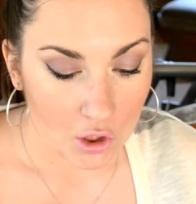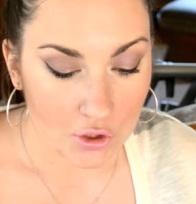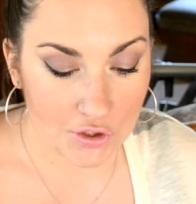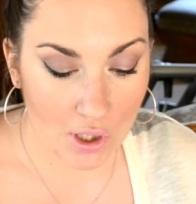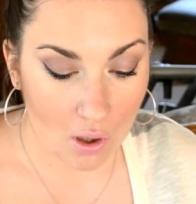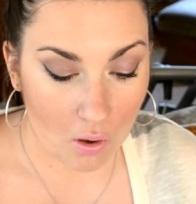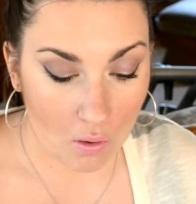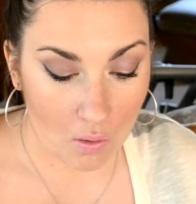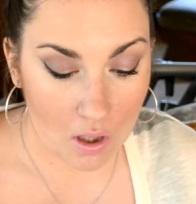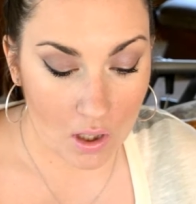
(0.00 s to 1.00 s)

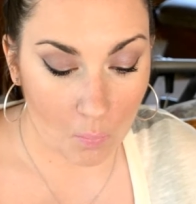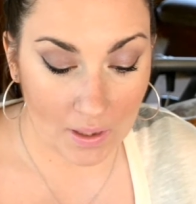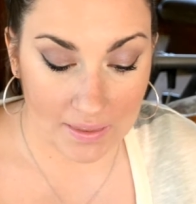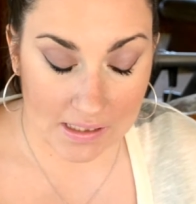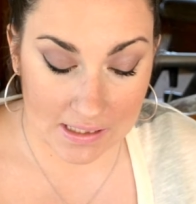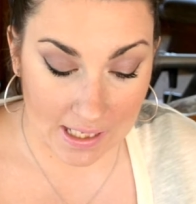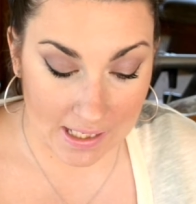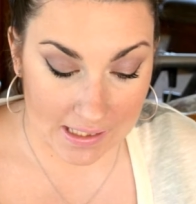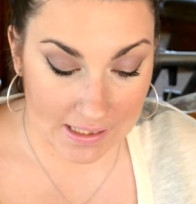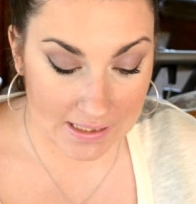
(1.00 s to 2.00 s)
So what this
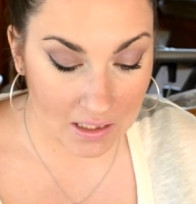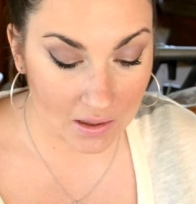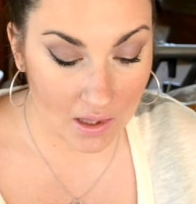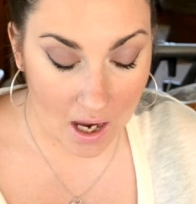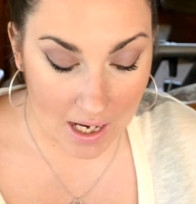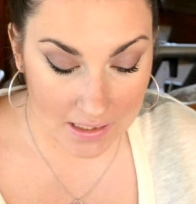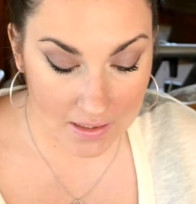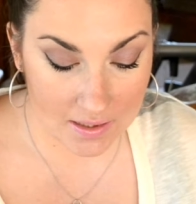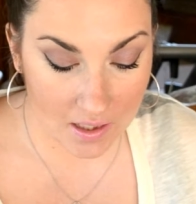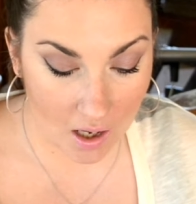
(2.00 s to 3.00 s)
is, is it
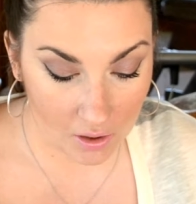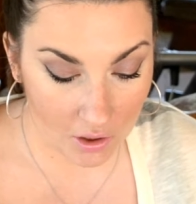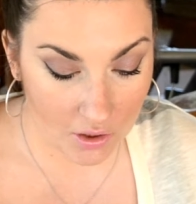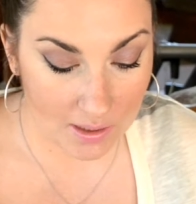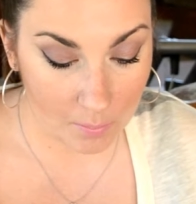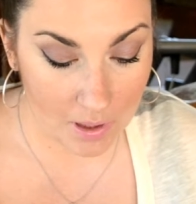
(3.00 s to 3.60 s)
lines, colors, and